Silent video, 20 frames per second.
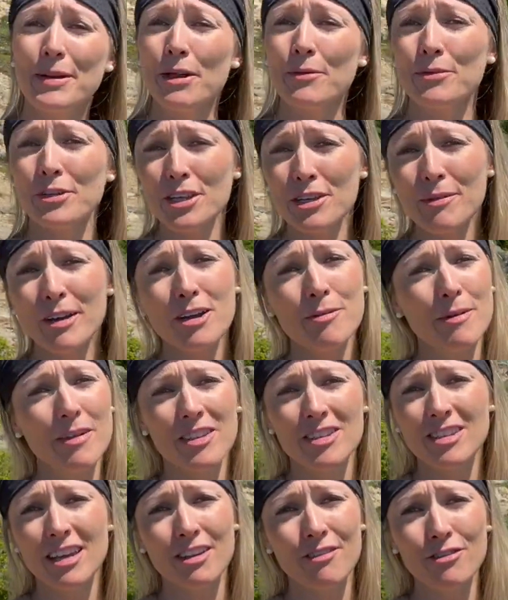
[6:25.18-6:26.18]
I really recommend
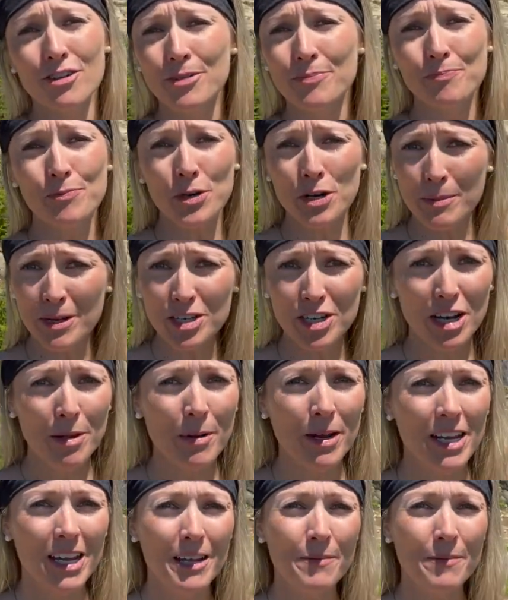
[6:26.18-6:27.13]
this hike for pretty much anybody.